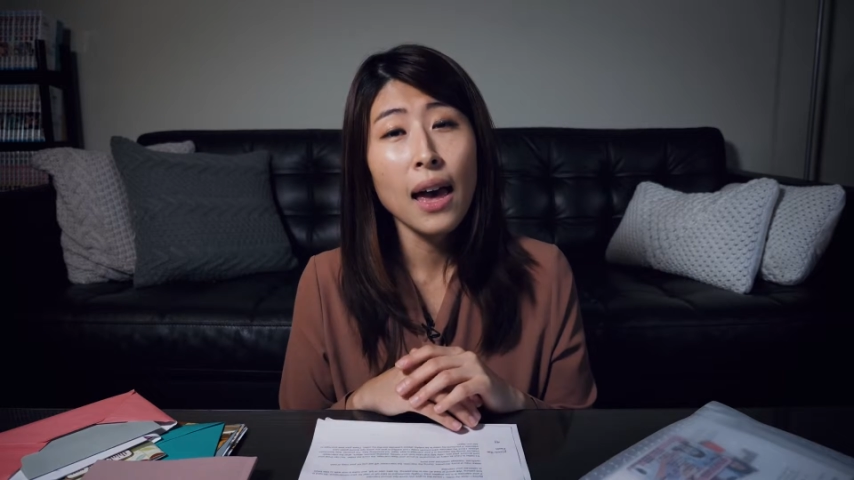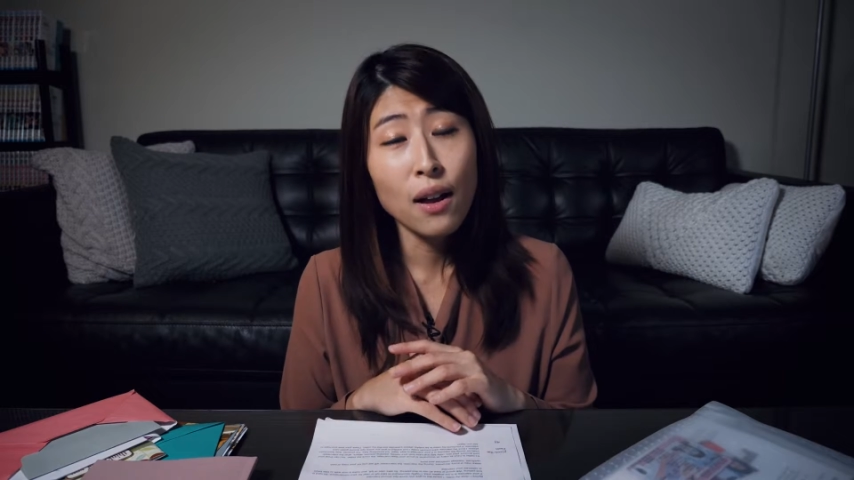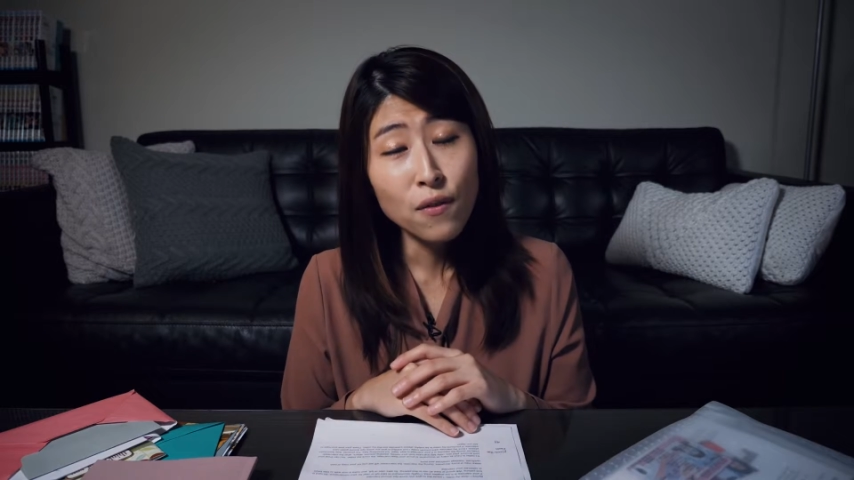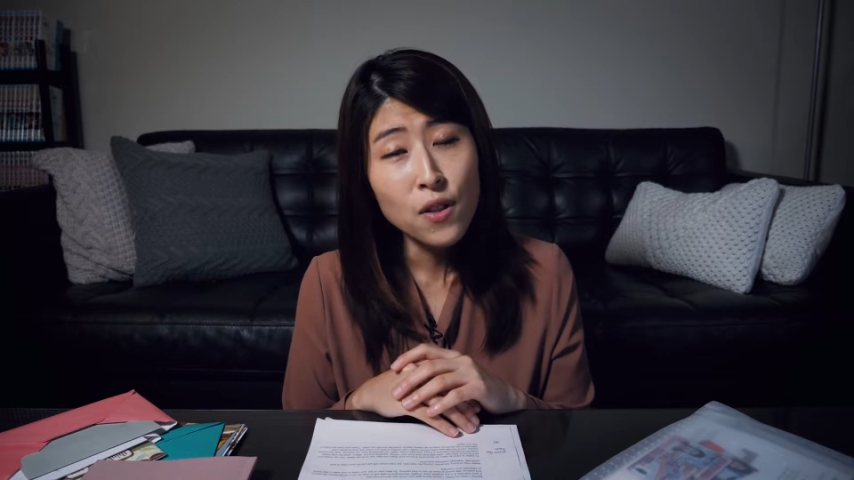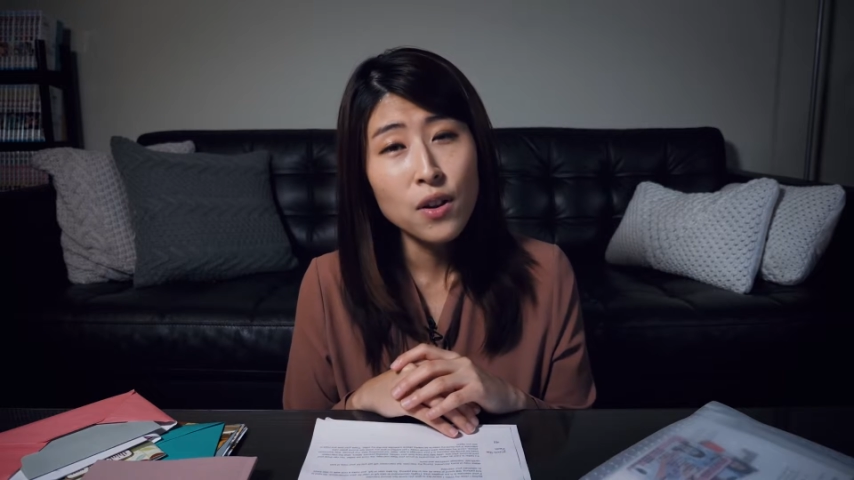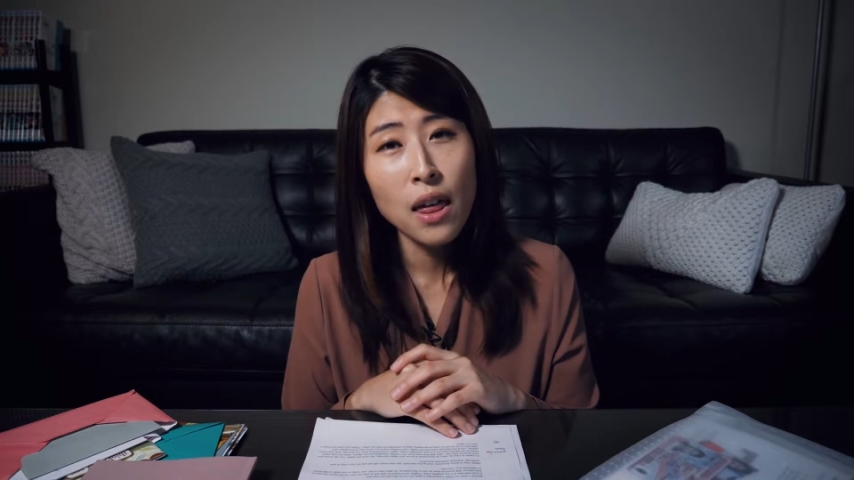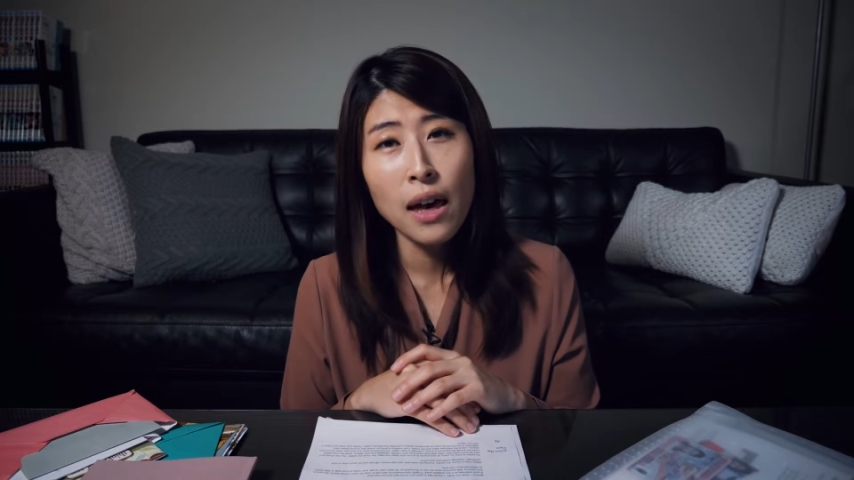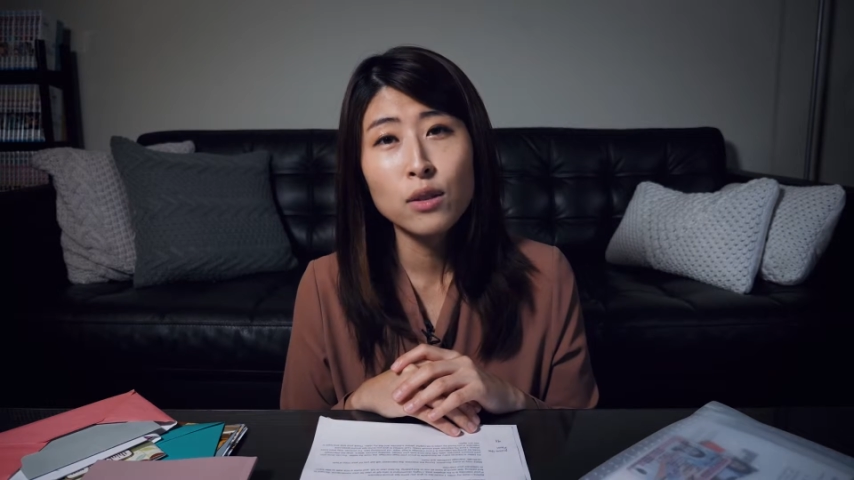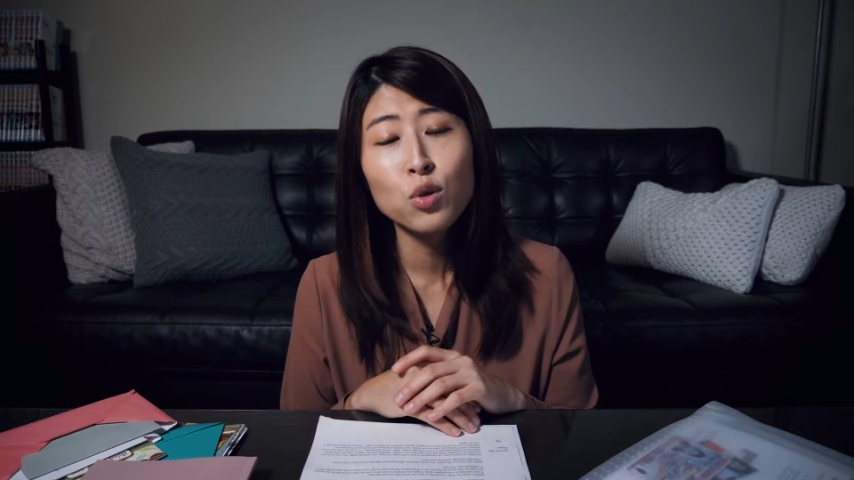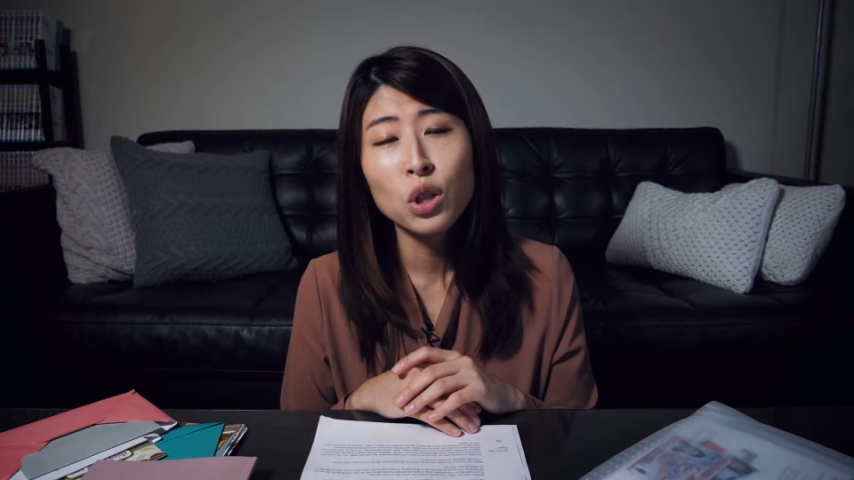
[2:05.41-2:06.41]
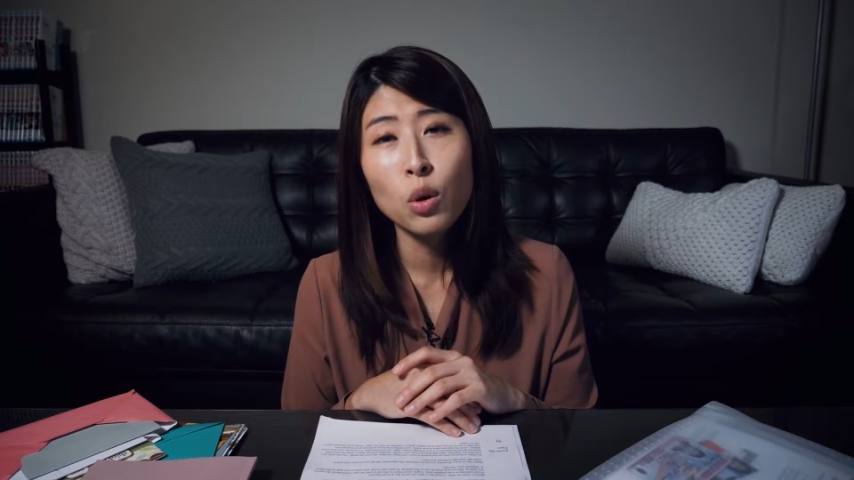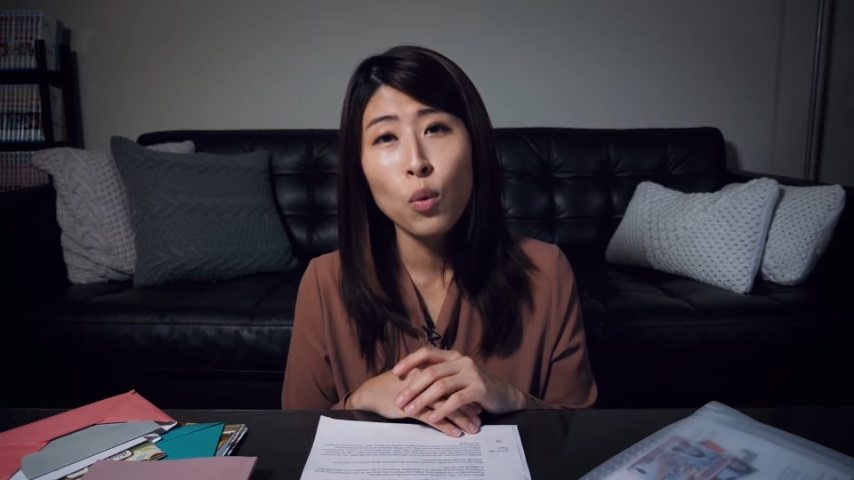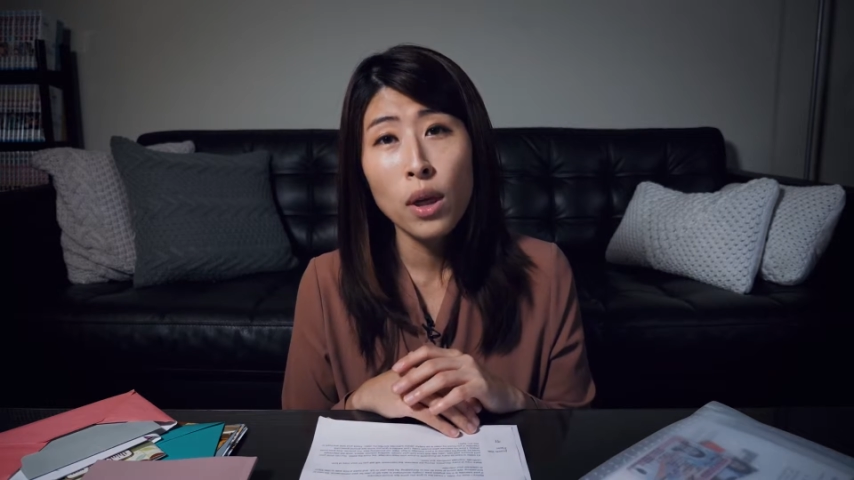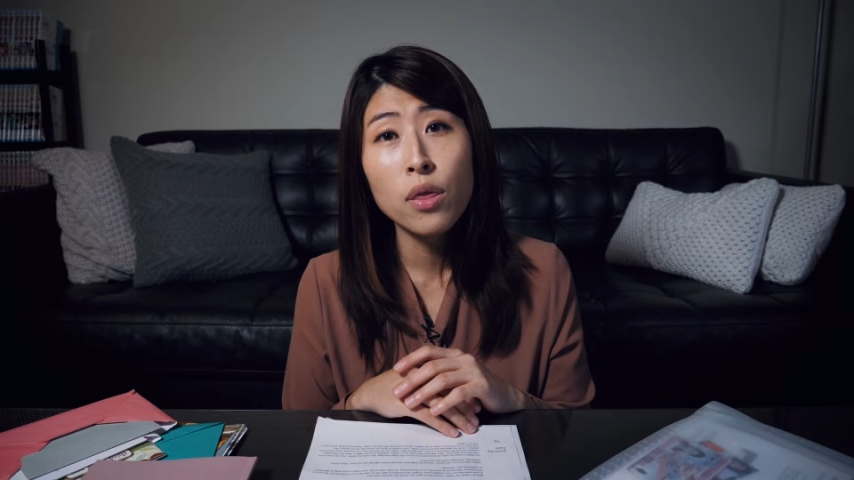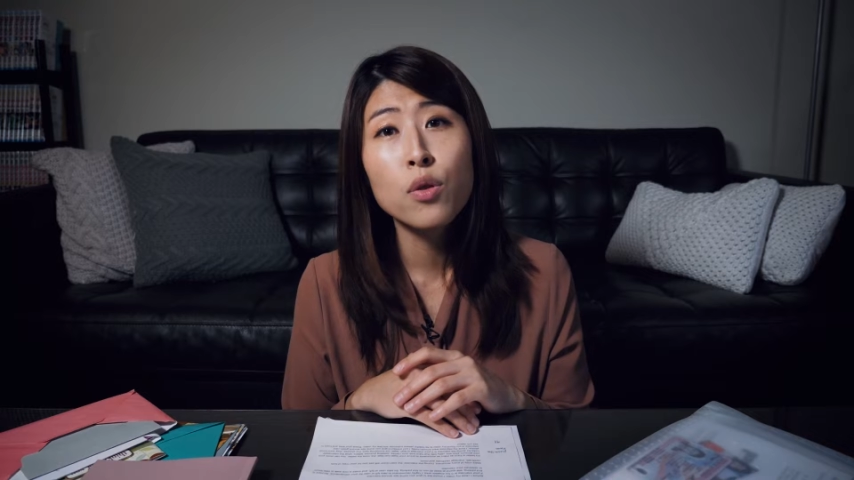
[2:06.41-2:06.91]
After that, she went